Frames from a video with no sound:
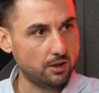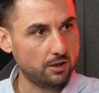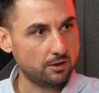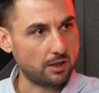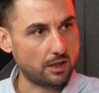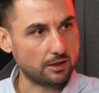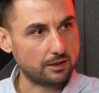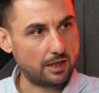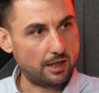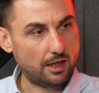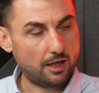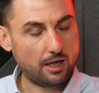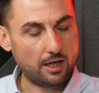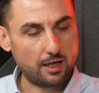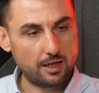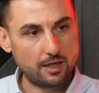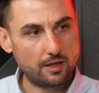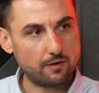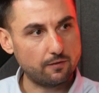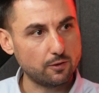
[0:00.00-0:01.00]
That
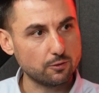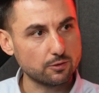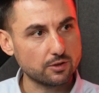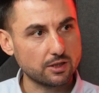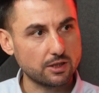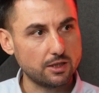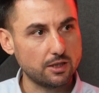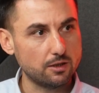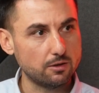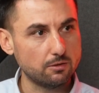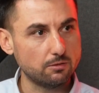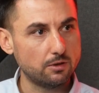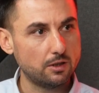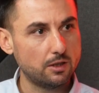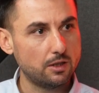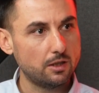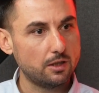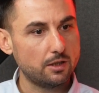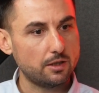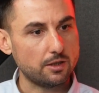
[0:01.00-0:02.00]
high-level skill
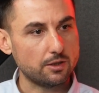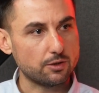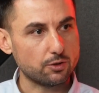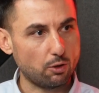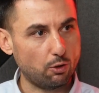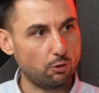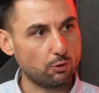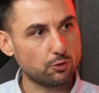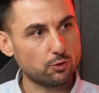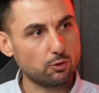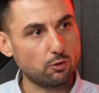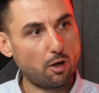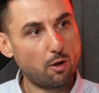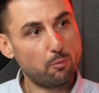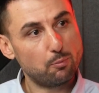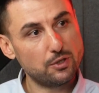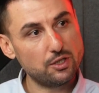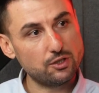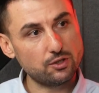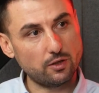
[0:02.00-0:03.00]
is also a
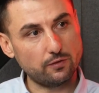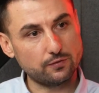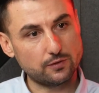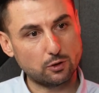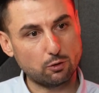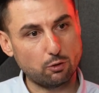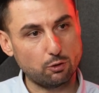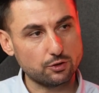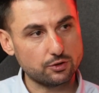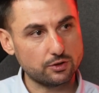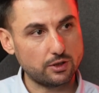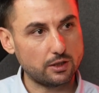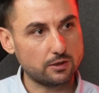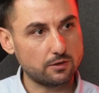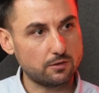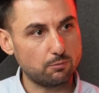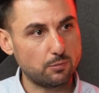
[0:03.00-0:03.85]
piece of the cost that